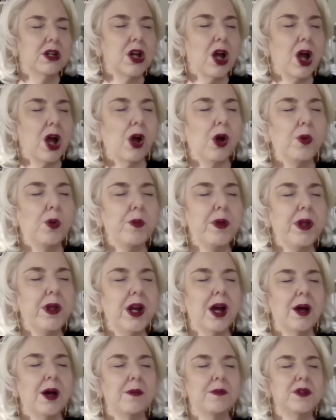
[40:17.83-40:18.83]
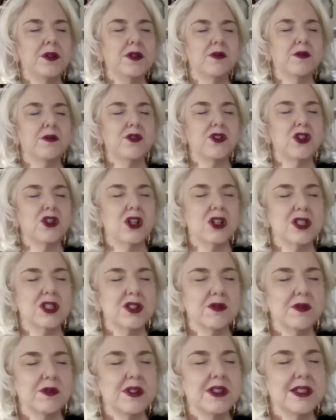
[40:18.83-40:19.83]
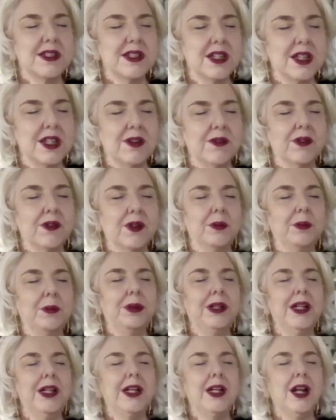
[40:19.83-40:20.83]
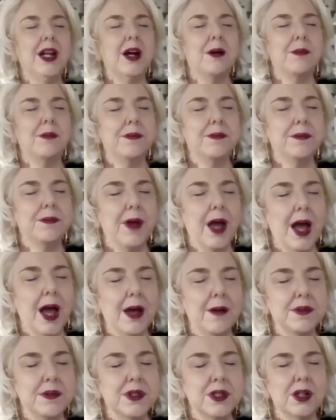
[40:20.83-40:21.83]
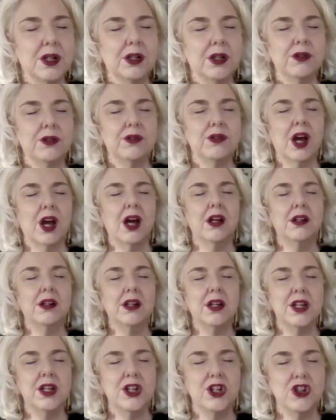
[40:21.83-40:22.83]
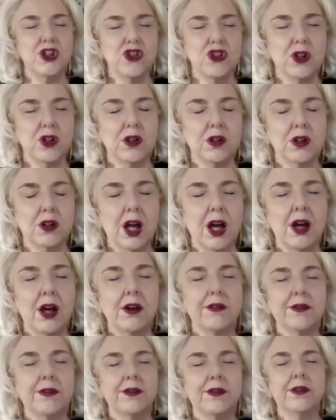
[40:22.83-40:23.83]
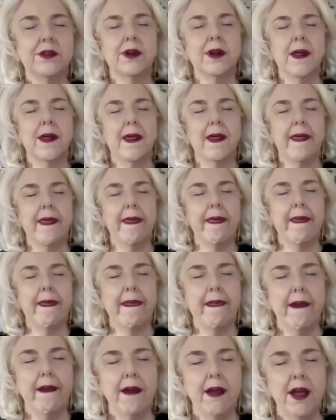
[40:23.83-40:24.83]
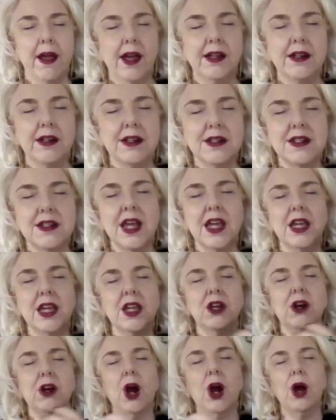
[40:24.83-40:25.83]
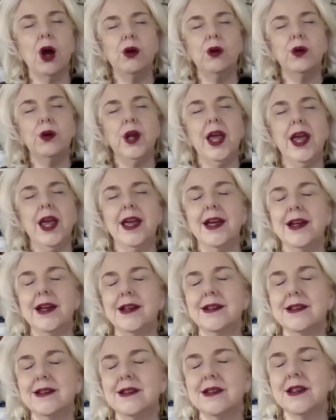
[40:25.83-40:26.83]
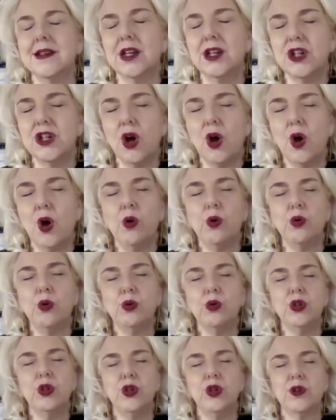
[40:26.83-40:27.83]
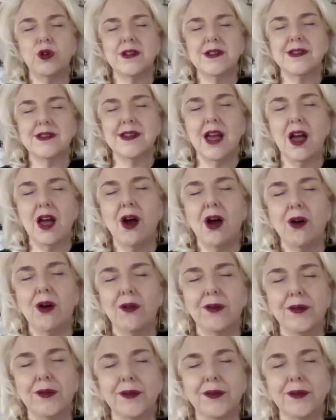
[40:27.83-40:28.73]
to open up to just receive complete, uh, absolute, unconditional love, and to take your own hands and to hold yourself,